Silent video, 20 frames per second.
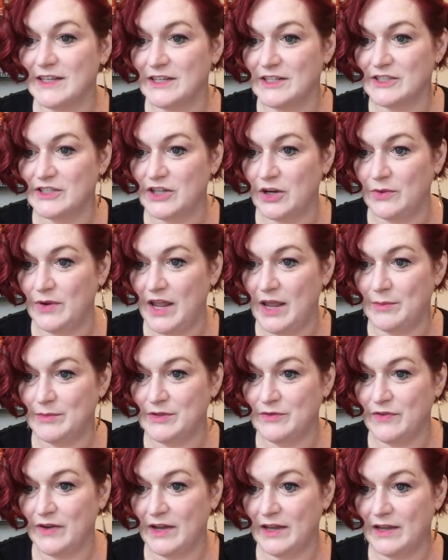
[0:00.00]
to show names
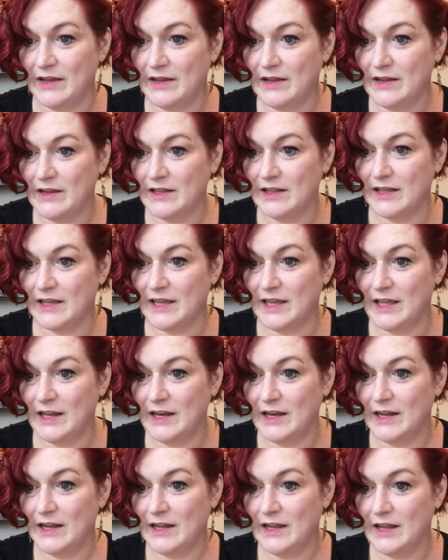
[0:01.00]
if I click it.
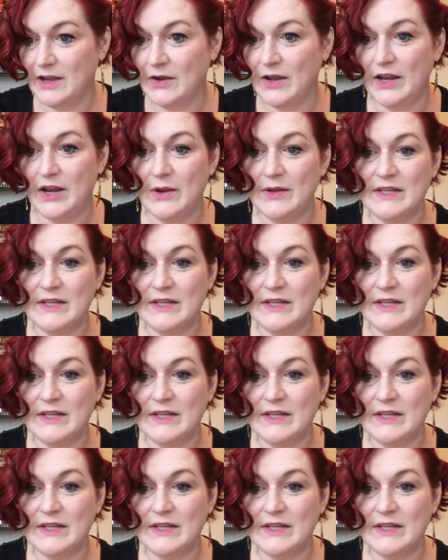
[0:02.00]
Okay, no, it